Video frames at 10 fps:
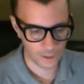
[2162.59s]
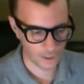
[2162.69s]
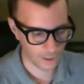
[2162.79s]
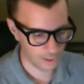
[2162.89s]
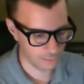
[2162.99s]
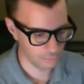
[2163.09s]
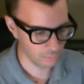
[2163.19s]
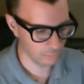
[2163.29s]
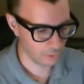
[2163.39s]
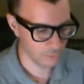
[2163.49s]
I
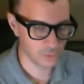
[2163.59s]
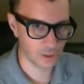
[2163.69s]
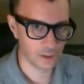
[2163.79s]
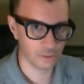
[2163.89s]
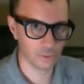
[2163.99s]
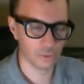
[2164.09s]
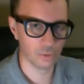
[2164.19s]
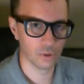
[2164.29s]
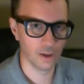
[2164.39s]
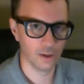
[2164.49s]
write music under
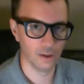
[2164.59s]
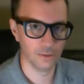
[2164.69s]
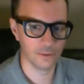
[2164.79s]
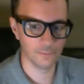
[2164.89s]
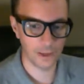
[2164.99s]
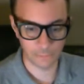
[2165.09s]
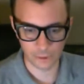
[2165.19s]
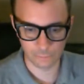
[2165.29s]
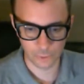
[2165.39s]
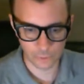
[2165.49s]
the Family
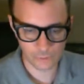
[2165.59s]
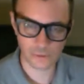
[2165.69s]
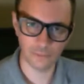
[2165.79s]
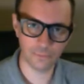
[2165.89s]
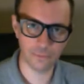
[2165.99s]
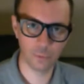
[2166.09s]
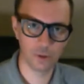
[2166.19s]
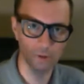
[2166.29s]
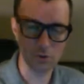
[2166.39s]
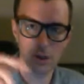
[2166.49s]
Computers. If you want to
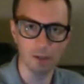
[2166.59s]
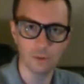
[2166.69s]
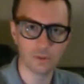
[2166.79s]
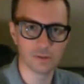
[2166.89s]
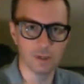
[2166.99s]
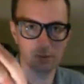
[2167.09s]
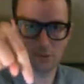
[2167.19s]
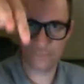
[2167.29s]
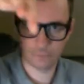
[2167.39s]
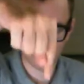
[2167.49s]
check it out, it's actually
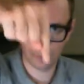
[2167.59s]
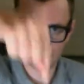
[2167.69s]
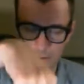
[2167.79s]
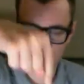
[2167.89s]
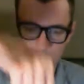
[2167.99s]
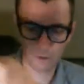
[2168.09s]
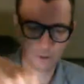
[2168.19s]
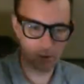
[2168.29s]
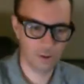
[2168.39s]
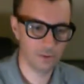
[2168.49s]
further down
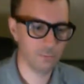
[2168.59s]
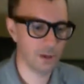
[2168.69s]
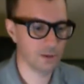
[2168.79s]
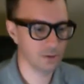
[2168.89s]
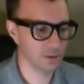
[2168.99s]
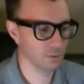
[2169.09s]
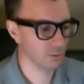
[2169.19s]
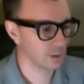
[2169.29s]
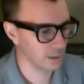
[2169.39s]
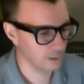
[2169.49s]
on the page that you're
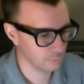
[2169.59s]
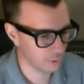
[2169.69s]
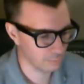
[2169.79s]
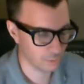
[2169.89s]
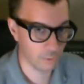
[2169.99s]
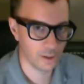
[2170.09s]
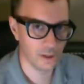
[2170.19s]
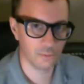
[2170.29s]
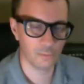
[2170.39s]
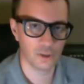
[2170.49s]
looking at probably right now
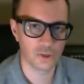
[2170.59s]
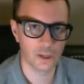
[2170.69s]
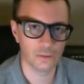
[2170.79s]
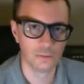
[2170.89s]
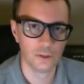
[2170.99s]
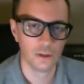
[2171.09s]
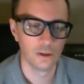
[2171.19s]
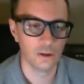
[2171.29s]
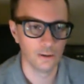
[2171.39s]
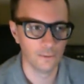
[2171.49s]
for my channel,
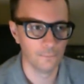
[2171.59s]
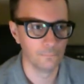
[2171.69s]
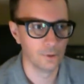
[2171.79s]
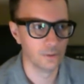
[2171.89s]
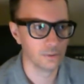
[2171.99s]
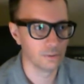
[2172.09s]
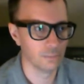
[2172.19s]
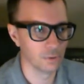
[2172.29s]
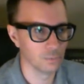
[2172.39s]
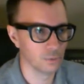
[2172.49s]
and some of
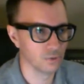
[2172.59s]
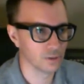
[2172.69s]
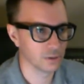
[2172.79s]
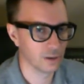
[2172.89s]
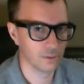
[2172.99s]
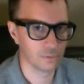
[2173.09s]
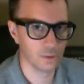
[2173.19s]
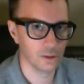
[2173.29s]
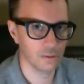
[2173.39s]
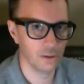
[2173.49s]
the music that I've
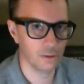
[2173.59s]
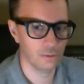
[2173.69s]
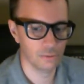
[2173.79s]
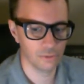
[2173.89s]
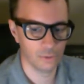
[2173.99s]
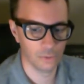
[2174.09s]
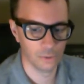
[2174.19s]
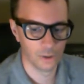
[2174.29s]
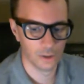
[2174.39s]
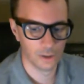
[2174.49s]
created there. So
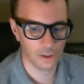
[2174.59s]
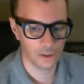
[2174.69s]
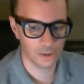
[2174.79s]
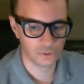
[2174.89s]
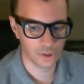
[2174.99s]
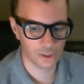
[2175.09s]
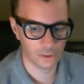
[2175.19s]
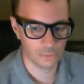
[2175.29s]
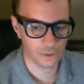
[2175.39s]
check it out.